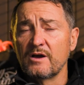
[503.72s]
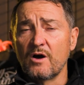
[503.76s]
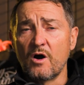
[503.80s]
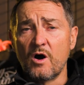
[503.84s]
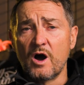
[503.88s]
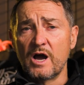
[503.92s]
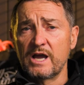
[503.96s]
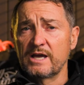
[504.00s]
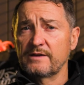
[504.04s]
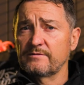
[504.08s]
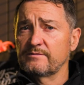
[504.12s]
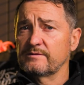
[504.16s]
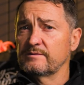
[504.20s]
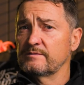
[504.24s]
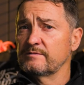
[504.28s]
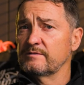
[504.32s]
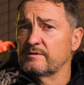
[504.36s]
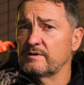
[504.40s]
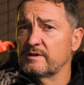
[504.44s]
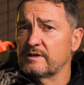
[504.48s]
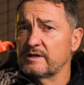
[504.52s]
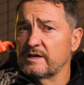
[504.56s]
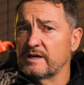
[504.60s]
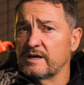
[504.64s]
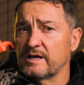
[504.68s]
I even
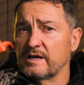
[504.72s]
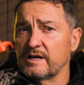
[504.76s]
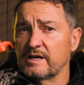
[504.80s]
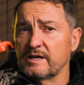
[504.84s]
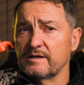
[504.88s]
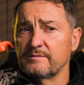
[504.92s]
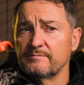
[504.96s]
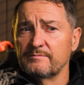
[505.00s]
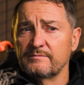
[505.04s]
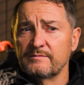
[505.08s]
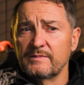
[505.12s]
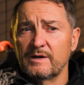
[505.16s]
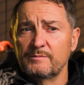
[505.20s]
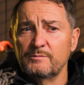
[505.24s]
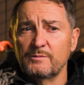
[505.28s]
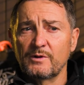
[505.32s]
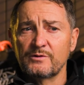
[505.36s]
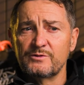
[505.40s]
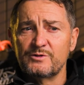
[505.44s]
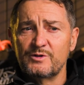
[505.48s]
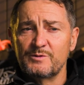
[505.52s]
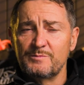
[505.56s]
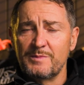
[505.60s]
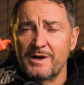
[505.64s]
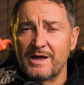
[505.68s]
am not
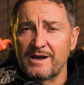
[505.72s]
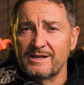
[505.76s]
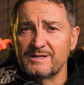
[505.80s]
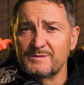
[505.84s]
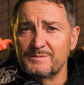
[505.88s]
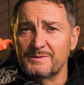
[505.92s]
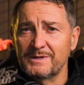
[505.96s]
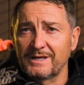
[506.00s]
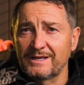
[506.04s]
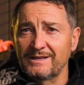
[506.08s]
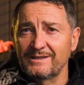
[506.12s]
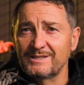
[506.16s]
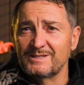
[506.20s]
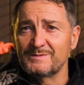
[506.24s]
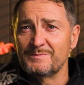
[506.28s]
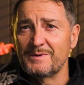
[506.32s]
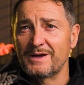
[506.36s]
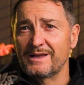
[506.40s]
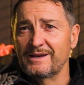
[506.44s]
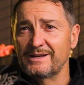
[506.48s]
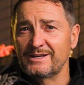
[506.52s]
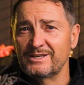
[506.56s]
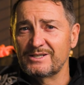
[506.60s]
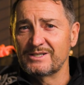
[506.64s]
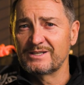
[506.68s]
too bad at speaking
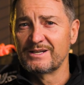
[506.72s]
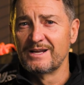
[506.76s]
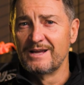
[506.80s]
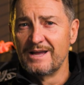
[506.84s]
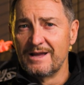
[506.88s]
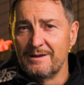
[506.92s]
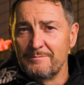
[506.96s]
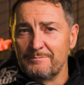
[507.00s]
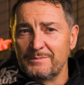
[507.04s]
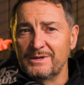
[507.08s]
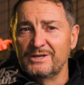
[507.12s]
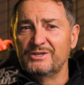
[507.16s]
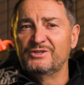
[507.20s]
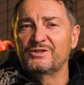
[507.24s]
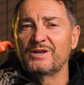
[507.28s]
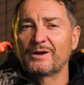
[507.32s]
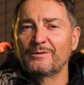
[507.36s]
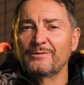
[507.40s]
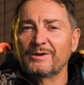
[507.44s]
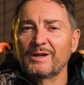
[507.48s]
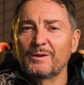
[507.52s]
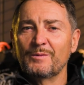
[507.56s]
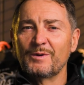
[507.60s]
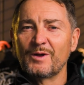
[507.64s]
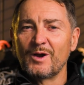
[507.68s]
Spanish, but
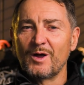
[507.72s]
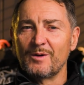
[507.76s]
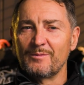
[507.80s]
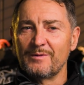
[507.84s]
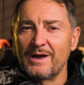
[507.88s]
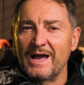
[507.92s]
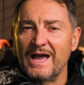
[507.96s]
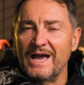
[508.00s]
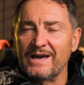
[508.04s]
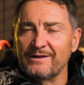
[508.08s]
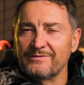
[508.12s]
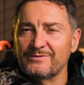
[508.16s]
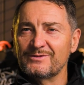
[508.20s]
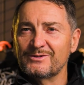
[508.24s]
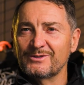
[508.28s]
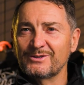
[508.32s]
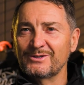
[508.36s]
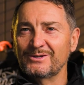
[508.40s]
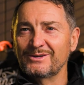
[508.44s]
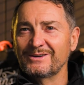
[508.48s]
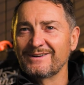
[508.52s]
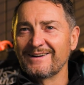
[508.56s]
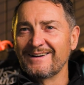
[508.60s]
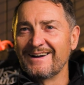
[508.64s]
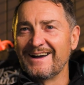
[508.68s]
generally when I have
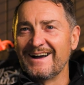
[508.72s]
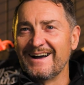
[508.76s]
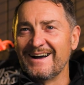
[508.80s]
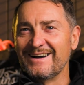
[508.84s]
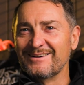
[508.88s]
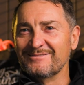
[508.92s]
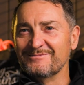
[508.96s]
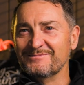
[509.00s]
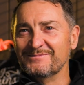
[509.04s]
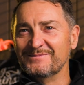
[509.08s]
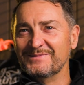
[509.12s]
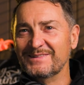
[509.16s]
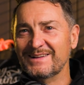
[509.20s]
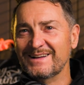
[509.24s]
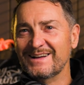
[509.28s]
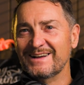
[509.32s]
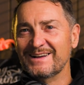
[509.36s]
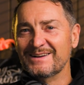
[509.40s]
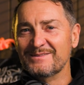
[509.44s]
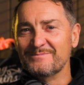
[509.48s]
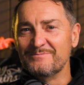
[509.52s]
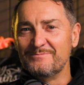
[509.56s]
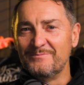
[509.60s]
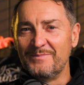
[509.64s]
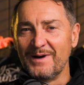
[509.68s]
to.
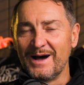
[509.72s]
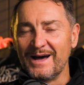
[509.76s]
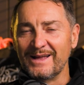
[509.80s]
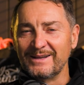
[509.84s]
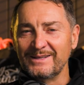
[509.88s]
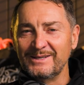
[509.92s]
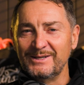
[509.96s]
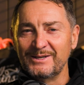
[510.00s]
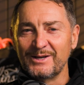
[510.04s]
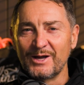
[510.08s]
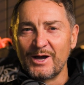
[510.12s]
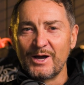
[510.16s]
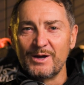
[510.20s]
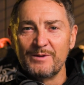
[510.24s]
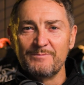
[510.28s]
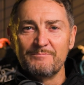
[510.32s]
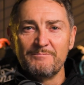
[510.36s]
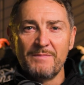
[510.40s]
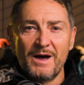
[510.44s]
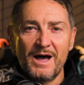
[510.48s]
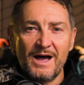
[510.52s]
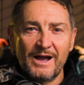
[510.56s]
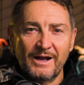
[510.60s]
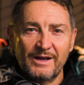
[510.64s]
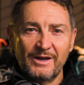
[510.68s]
But,
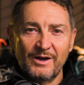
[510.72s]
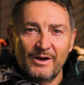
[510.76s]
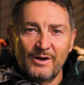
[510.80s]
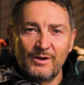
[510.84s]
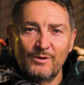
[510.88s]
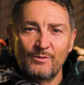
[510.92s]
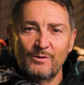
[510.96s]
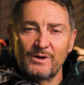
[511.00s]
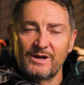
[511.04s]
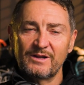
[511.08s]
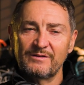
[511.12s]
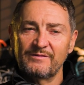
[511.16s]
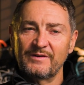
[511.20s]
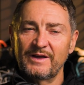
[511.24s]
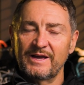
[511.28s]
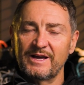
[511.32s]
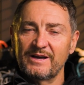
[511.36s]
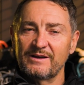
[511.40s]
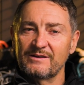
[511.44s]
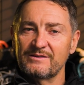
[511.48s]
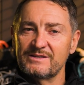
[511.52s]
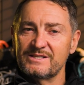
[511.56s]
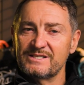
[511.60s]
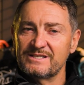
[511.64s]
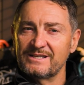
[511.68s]
Marco, one of
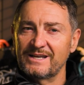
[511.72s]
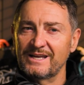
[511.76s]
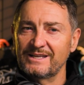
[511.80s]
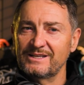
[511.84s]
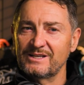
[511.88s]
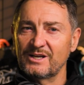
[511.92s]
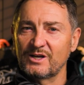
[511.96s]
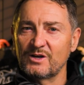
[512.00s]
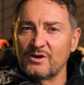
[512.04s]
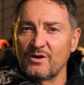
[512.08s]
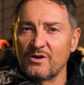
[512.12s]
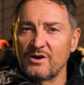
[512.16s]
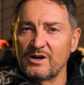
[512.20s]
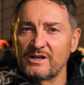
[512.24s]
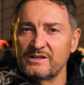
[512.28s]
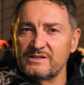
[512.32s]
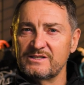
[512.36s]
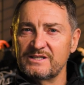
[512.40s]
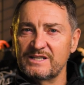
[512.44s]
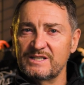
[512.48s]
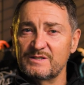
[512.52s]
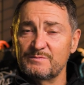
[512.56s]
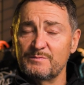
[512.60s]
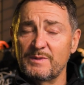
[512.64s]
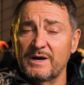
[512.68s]
our senior guides,
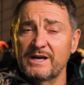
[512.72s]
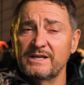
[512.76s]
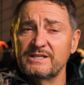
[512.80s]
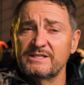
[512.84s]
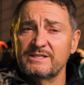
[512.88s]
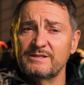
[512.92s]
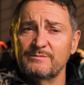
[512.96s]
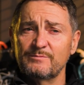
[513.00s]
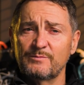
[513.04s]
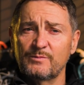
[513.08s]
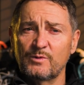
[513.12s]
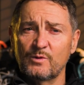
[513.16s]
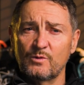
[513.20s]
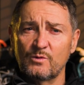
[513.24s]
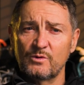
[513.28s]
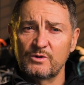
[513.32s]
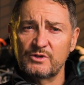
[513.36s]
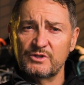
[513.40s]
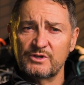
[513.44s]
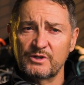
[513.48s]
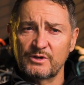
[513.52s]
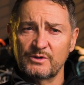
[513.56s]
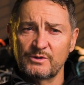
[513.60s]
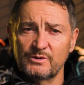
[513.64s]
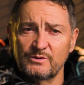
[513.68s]
he's based in
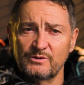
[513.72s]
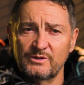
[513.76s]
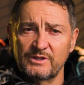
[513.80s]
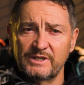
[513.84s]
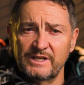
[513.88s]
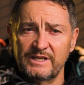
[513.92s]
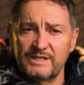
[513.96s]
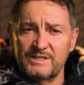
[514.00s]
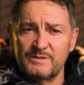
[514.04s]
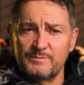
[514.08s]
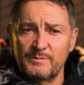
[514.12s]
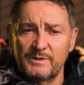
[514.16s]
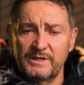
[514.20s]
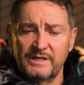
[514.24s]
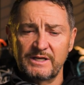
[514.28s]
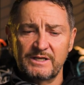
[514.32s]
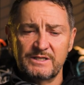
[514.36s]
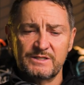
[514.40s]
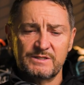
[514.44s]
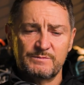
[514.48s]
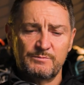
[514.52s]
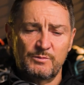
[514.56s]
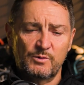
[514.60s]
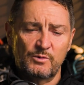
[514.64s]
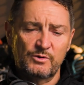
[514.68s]
Portugal and he
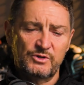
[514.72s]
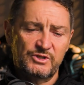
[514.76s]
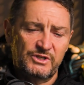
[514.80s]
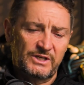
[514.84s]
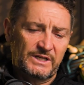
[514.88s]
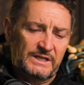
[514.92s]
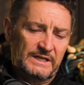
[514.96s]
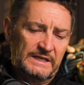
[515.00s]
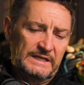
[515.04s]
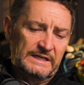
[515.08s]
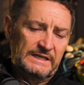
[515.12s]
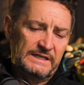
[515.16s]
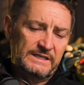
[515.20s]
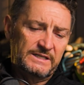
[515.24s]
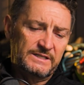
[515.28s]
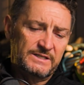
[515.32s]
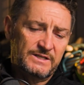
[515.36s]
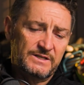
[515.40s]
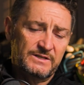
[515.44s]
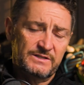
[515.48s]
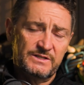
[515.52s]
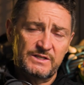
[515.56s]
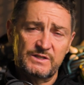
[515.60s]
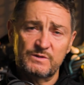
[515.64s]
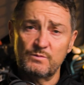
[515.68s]
speaks Portuguese
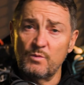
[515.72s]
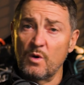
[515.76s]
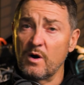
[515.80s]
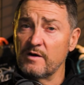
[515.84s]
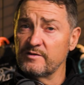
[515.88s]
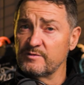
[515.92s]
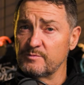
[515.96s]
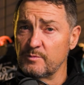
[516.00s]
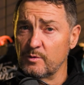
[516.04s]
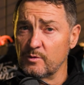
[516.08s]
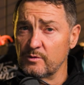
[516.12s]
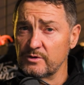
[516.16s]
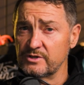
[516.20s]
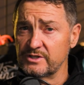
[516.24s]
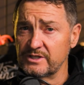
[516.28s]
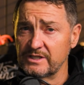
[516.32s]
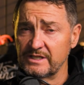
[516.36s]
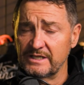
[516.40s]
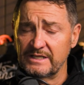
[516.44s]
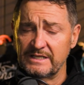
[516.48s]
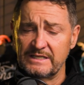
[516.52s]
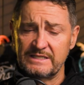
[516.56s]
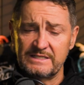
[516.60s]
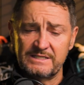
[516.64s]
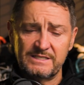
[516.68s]
because his wife's
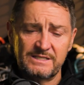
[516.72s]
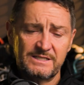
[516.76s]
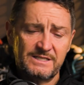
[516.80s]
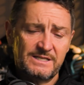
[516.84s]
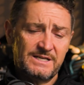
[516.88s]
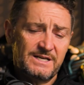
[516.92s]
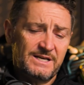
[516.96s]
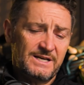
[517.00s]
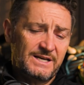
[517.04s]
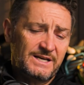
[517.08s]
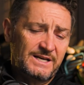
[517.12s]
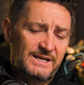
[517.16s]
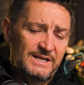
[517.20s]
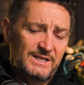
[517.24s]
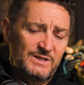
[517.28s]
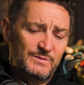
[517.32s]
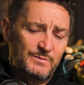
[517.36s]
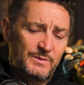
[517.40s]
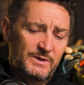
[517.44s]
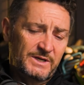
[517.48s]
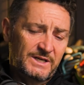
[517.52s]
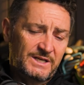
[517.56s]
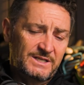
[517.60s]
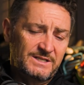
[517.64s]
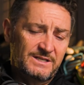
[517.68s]
Portuguese. He
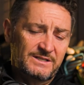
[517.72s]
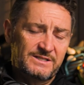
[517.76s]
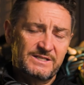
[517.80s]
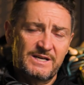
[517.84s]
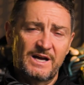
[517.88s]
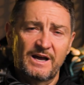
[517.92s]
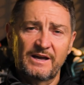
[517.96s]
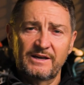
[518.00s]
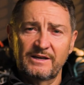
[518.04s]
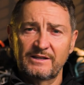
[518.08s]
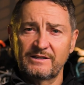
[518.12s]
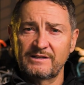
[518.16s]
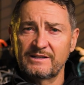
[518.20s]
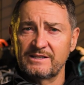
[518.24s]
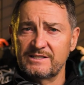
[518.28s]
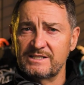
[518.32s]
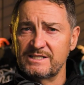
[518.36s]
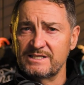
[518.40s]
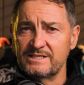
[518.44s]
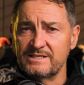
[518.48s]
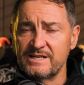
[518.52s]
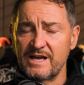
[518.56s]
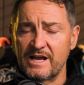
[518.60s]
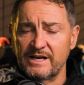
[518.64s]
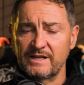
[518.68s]
speaks Italian, that's
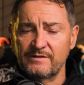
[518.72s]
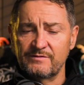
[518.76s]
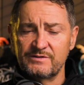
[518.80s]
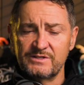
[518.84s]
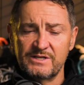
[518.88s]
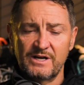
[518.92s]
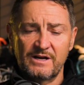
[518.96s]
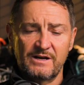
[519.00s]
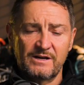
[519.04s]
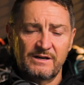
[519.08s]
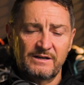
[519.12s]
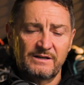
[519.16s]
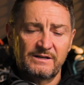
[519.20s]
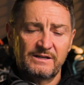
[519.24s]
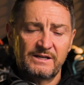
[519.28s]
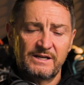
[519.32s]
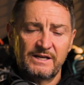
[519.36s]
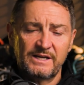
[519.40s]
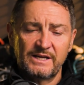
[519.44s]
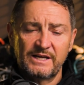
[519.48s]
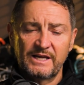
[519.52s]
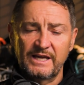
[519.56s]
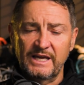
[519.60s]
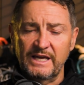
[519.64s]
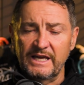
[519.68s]
his native tongue.
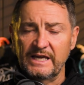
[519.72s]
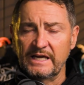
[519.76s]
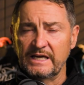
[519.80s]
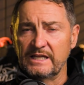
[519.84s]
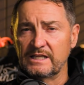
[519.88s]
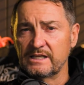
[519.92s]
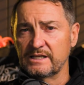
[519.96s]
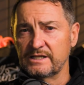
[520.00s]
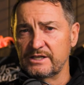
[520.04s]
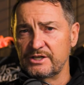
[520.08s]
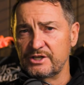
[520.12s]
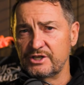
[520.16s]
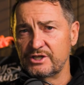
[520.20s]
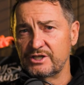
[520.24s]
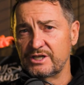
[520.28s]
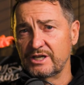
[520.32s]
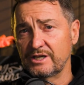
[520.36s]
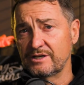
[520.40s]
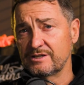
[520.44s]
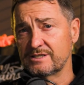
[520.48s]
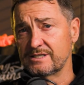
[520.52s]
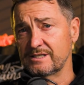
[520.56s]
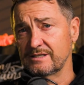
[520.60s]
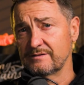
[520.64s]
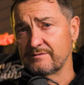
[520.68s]
English, he
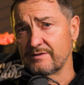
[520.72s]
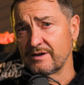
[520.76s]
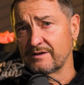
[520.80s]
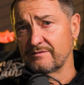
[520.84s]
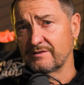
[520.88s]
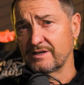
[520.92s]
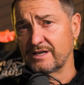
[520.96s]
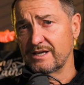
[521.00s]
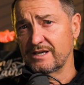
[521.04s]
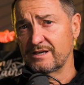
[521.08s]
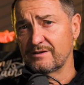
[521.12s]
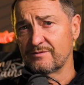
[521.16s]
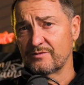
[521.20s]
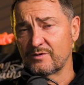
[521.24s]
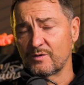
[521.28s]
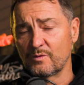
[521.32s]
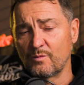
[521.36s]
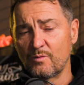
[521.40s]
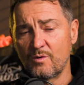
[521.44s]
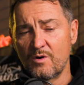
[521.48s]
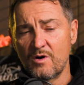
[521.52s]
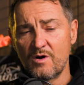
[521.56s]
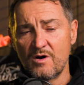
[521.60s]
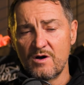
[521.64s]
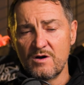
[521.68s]
used to live over here for a
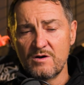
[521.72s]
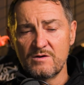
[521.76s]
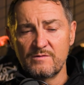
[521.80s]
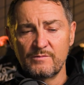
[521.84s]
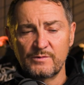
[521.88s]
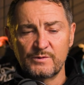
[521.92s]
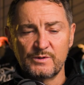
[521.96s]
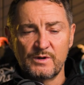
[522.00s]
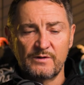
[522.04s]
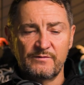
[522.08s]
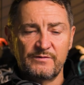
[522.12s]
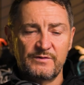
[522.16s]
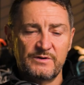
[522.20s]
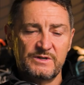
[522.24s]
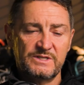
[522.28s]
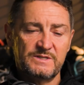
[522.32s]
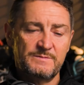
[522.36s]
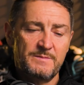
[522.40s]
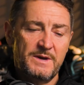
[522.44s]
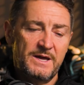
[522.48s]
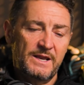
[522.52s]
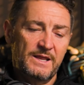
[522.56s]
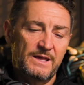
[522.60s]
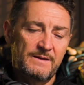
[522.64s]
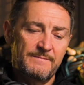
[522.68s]
while when I first
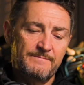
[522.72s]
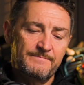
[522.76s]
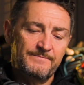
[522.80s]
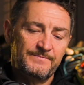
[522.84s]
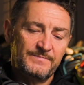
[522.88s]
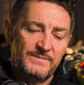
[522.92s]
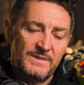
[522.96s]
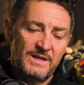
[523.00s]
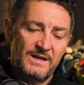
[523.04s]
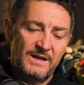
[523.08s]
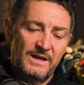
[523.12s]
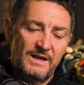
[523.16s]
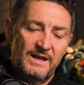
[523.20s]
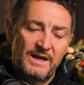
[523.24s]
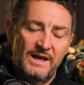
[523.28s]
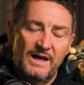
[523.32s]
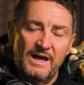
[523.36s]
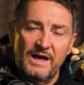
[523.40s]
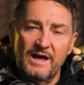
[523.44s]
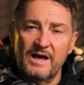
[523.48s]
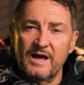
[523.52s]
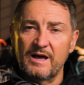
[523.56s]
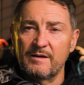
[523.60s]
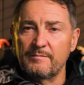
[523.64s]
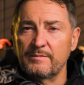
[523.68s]
met him.
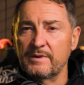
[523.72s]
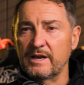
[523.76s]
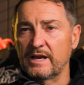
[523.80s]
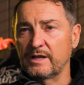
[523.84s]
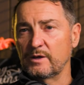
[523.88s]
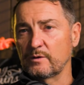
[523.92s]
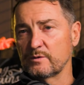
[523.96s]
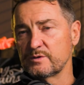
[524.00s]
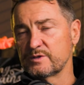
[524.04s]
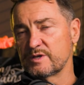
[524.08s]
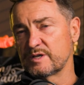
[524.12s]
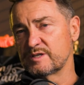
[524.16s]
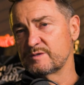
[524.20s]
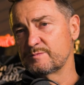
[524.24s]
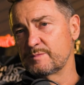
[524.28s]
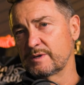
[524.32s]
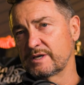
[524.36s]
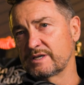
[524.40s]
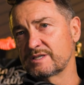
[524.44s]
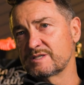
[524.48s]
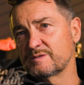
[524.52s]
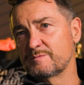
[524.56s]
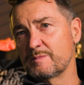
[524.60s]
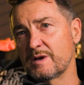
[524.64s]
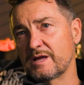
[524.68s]
And he also
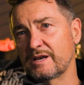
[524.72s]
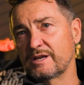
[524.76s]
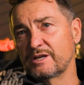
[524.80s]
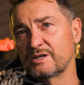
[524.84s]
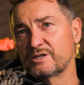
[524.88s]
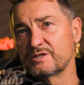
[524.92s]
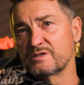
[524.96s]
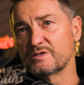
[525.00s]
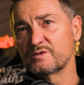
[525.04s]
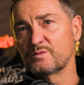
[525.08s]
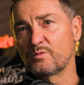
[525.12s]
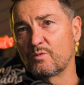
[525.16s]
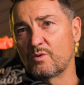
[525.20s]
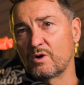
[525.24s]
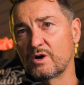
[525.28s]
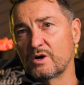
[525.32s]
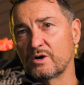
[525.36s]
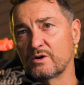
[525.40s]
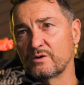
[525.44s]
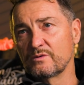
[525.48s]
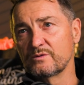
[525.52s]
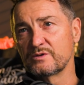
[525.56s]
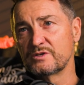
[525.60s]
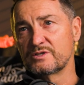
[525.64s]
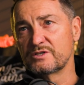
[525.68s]
speaks Spanish as well.